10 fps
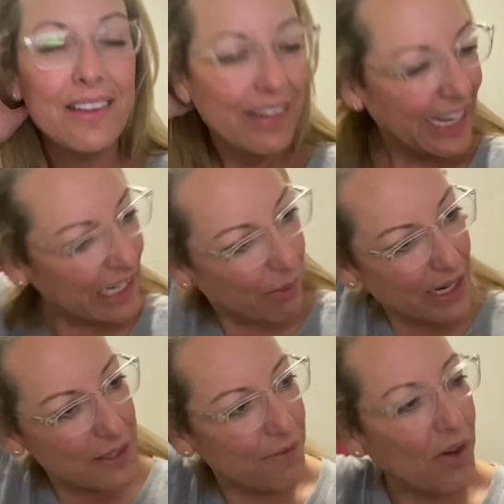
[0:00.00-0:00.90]

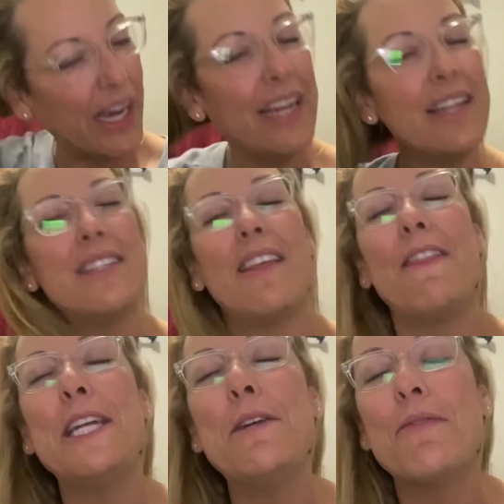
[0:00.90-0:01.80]
Anyways, friends,
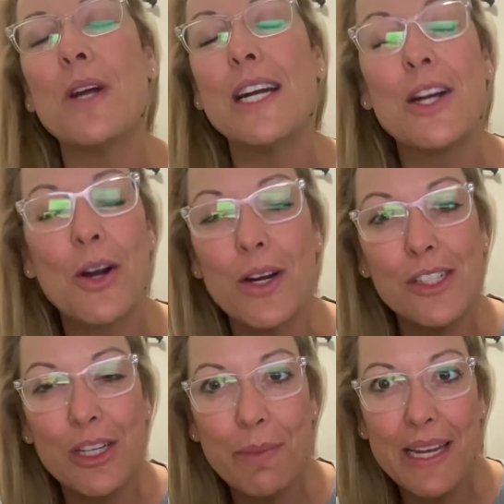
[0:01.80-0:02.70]
thank you for
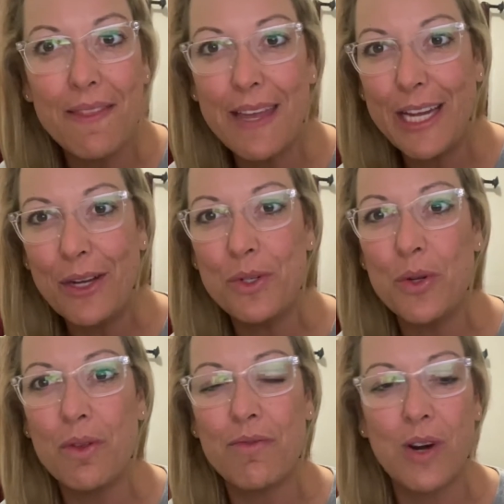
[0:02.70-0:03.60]
encouraging me. Thank you
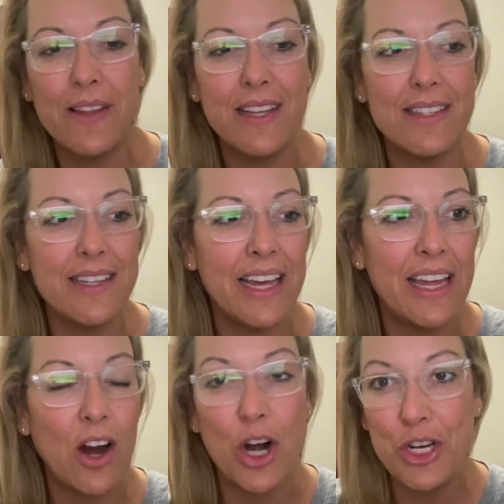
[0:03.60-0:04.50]
to the friend that
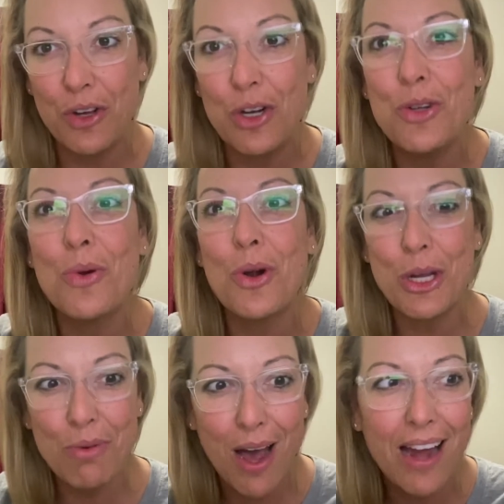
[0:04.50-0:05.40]
said, are you going to do it or are
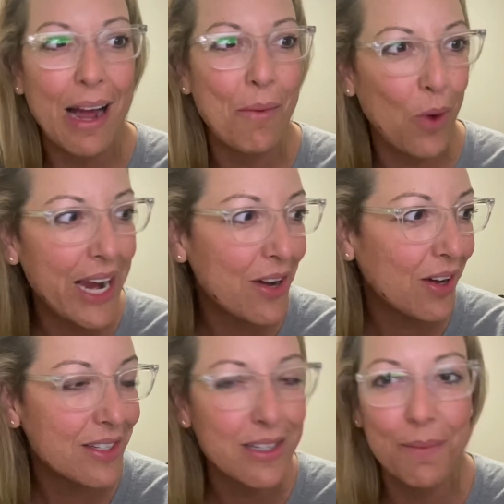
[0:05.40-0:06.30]
you not? I'm waiting
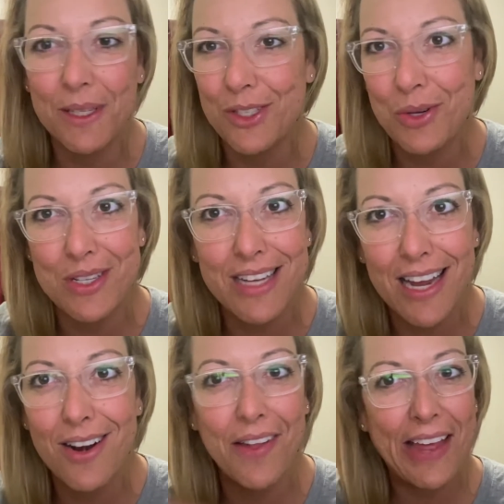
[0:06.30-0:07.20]
on something, so just
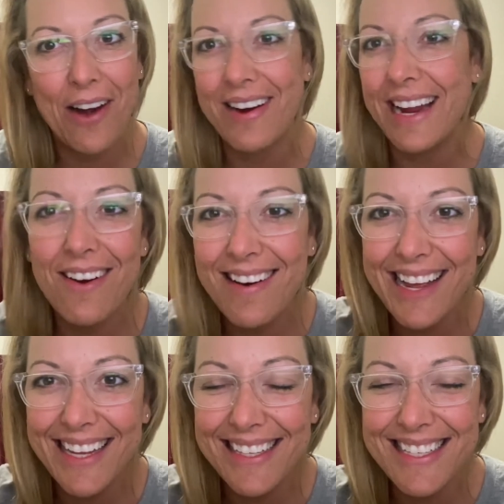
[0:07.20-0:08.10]
get it on there. Here it
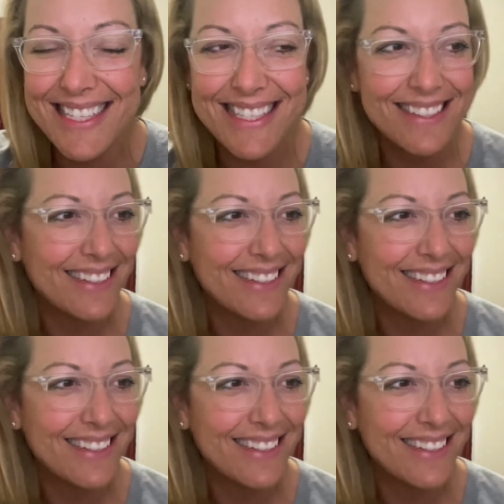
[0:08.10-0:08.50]
is.